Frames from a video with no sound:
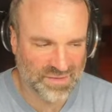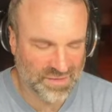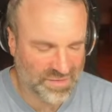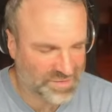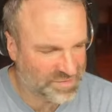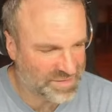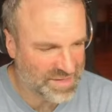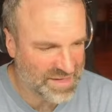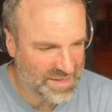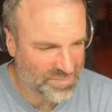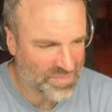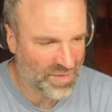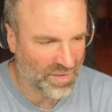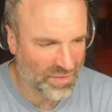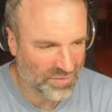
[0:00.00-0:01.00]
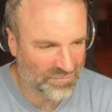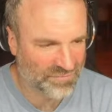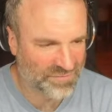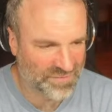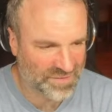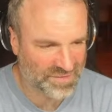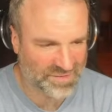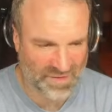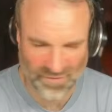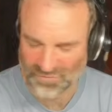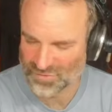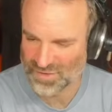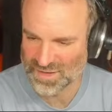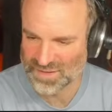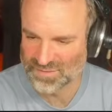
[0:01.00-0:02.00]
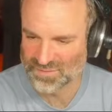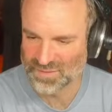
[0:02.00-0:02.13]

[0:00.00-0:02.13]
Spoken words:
seam of discovery,